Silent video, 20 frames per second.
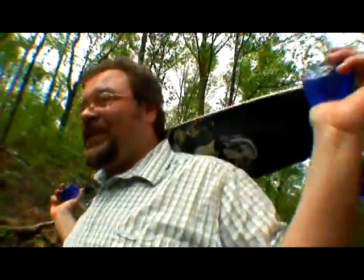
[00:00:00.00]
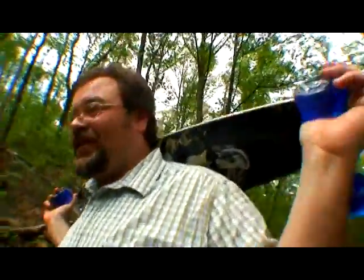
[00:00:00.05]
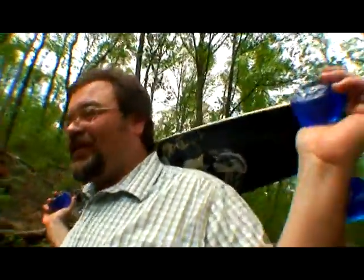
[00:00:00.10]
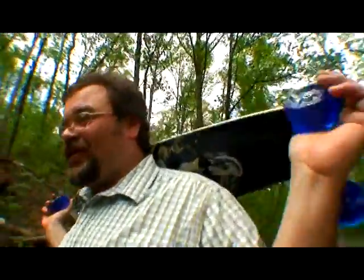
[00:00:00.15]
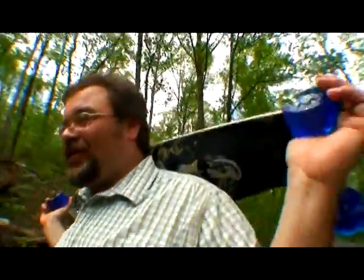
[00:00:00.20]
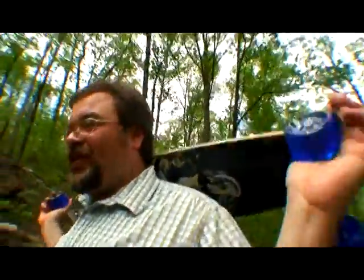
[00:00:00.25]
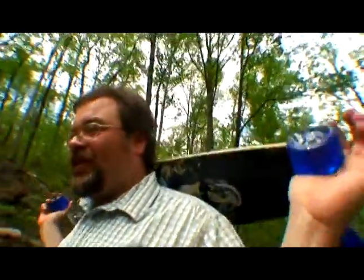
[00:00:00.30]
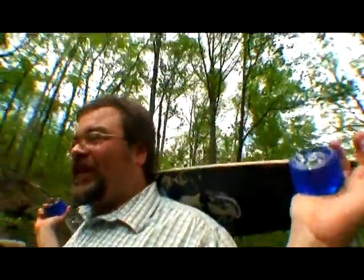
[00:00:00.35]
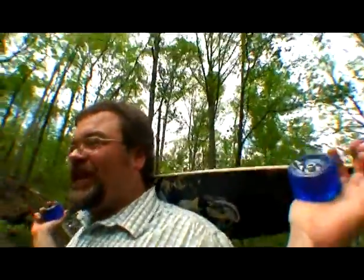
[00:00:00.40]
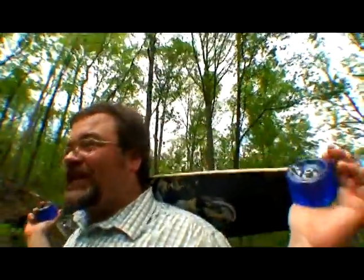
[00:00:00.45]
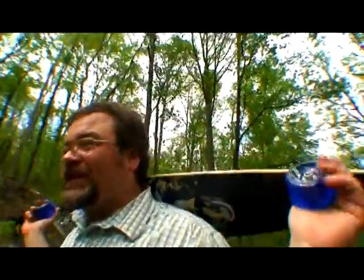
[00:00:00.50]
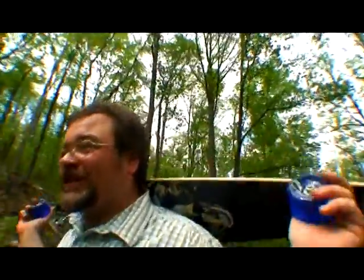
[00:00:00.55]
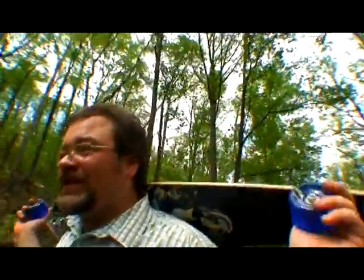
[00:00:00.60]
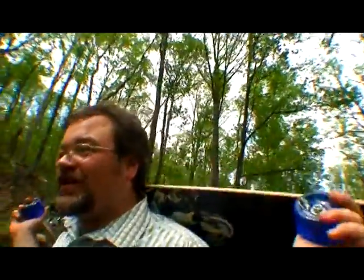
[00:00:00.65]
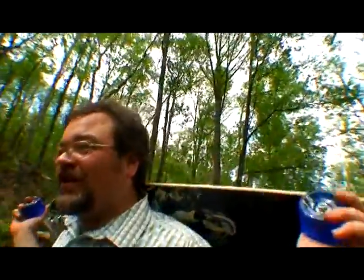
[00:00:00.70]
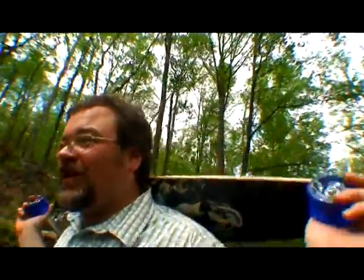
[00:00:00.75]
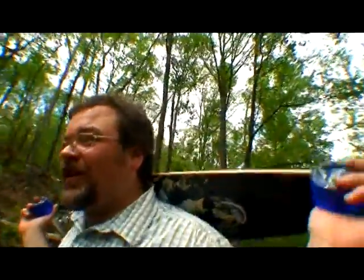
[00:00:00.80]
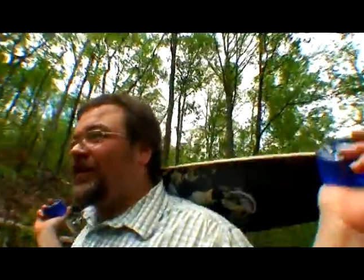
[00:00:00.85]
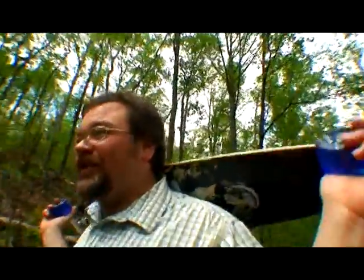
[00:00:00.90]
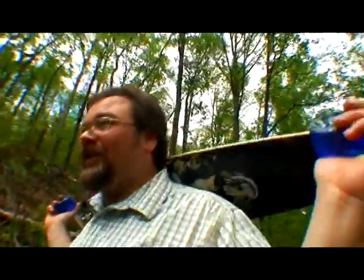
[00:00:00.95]
and they're all getting
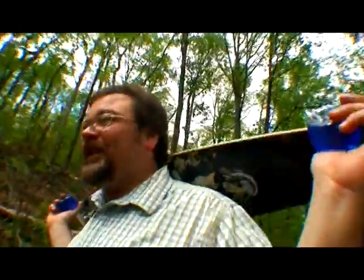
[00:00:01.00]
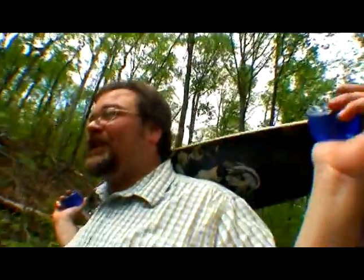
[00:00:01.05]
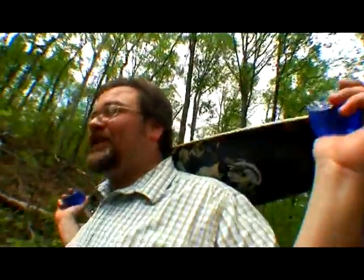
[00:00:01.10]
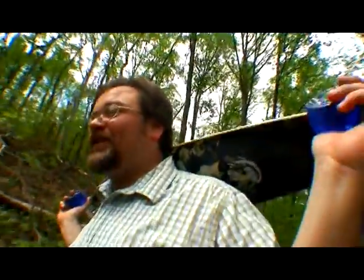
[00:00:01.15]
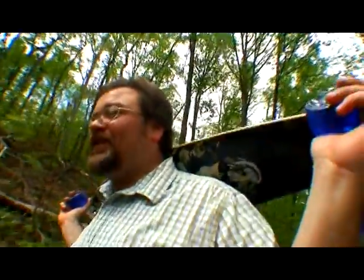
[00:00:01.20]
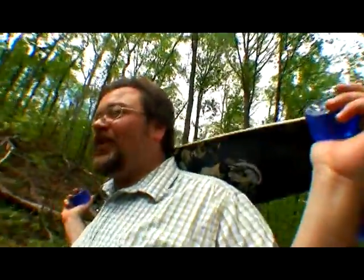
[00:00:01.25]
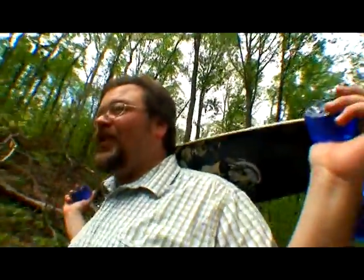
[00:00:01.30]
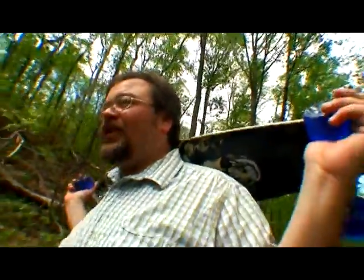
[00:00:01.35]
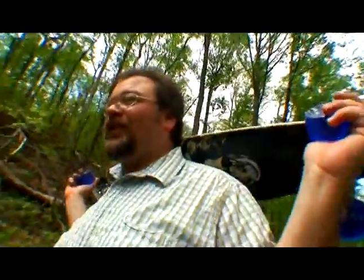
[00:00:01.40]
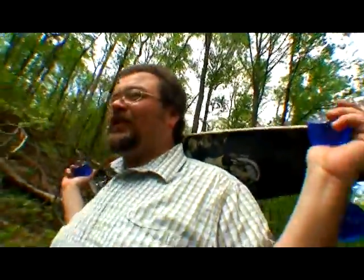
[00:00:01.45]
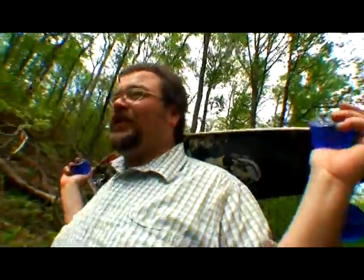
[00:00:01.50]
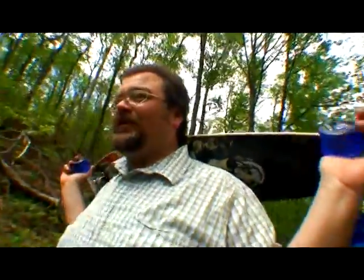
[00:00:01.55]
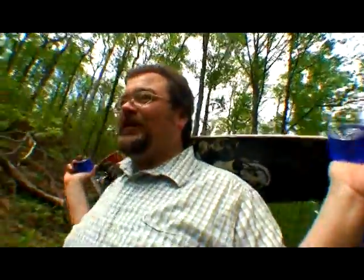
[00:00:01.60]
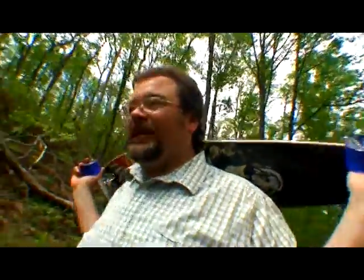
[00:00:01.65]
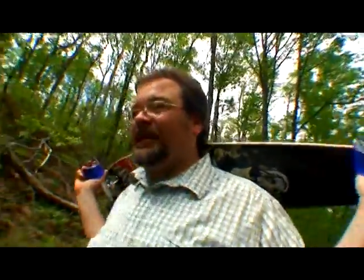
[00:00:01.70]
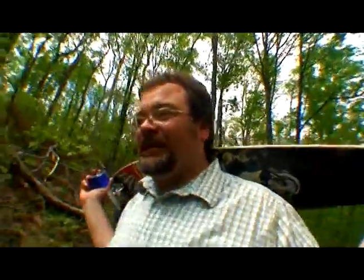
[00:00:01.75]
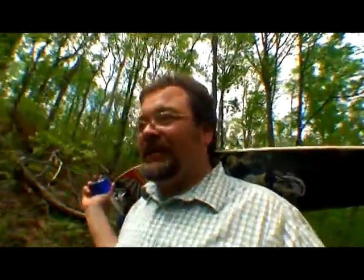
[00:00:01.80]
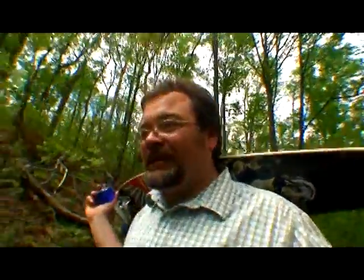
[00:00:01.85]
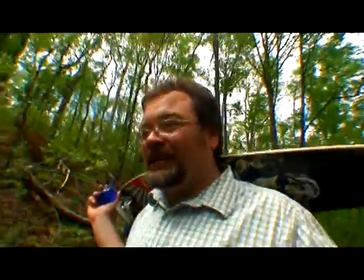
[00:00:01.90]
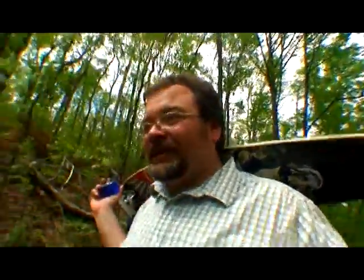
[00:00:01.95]
slaughtered, and they scald them,
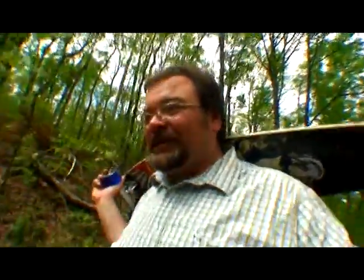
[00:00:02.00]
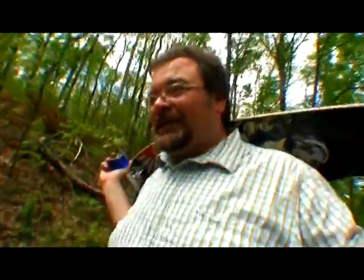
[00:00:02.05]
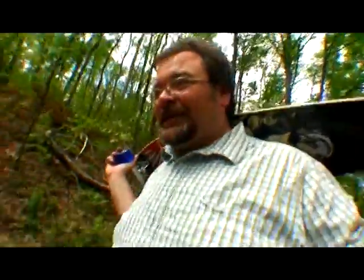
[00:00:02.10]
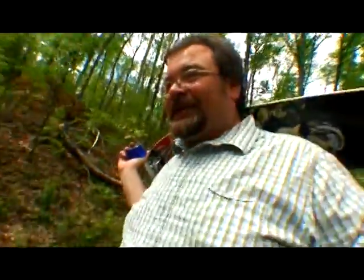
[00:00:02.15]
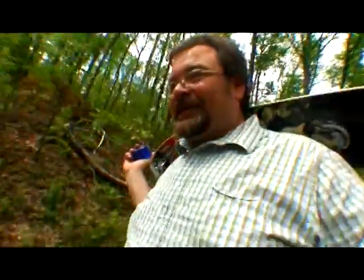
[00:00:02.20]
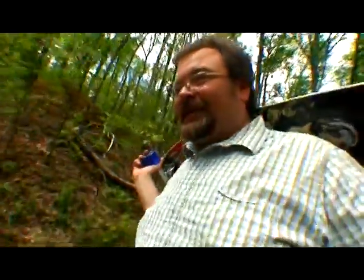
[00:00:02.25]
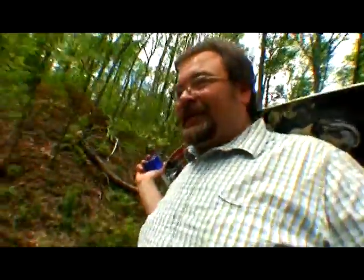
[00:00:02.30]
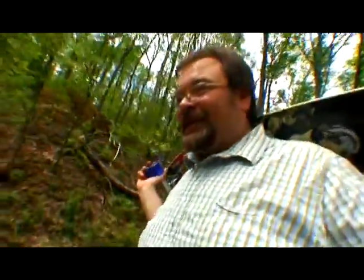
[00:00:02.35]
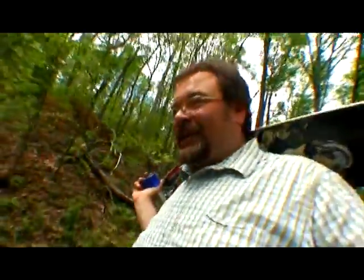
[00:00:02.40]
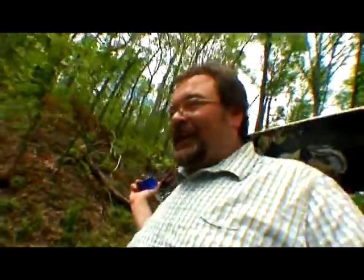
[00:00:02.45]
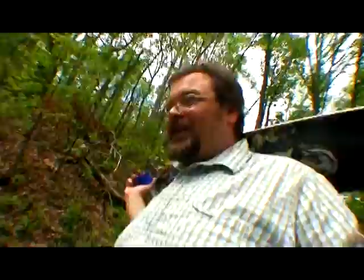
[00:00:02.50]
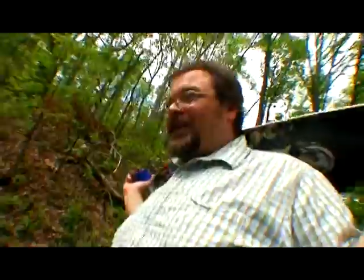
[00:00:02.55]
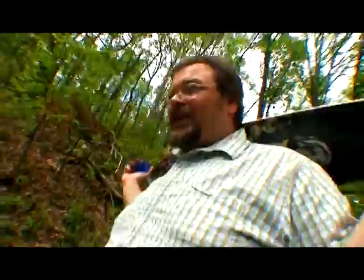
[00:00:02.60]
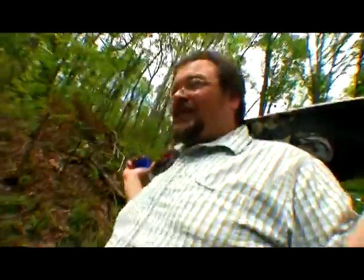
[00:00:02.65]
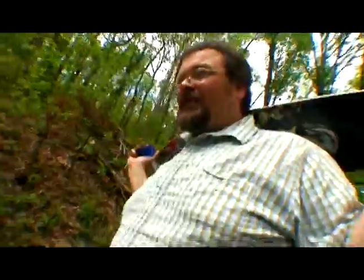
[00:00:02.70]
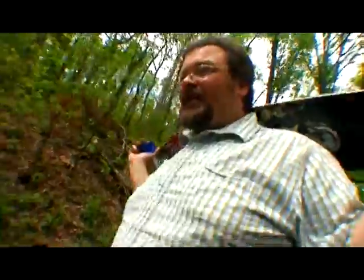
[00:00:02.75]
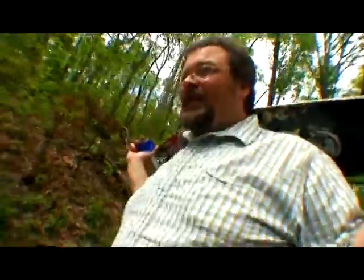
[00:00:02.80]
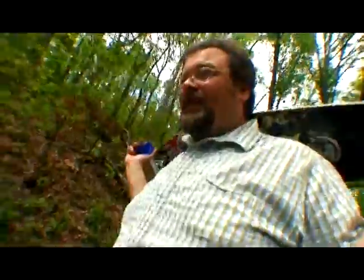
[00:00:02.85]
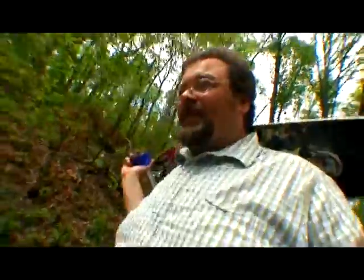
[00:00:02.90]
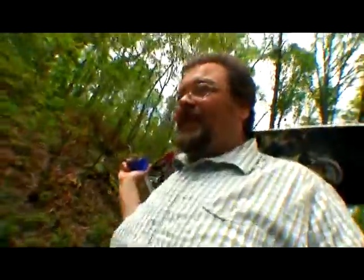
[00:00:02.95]
and they cut them
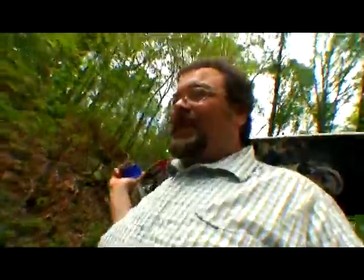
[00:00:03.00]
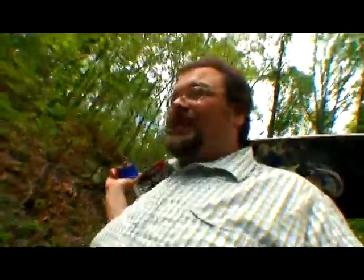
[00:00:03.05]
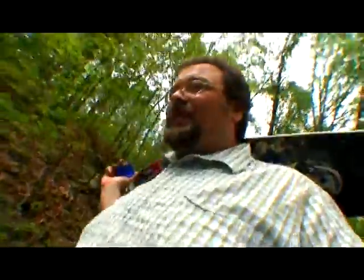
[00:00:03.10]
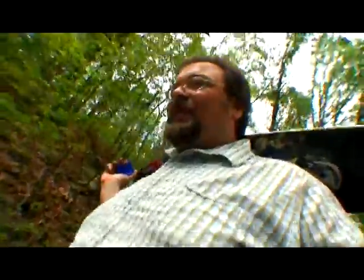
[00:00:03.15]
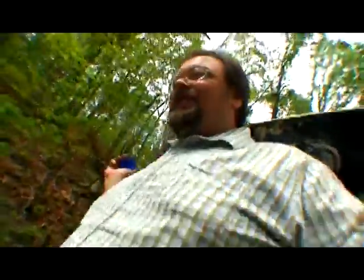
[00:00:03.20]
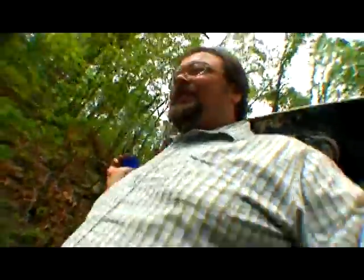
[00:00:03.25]
up, and they put